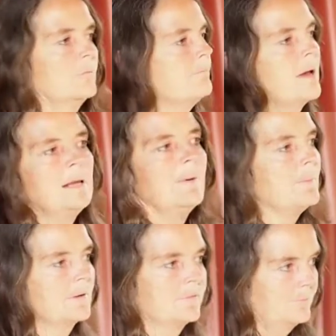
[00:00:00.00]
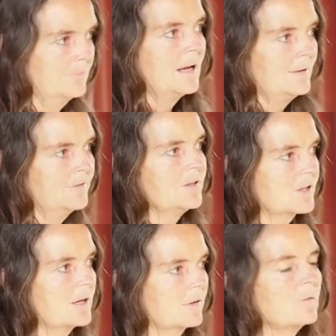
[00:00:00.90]
Many people have had this
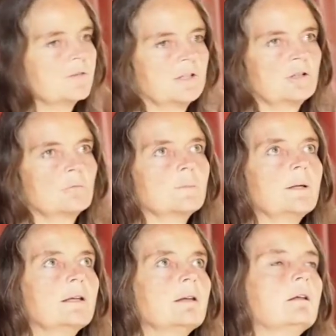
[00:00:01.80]
kind of conversation with me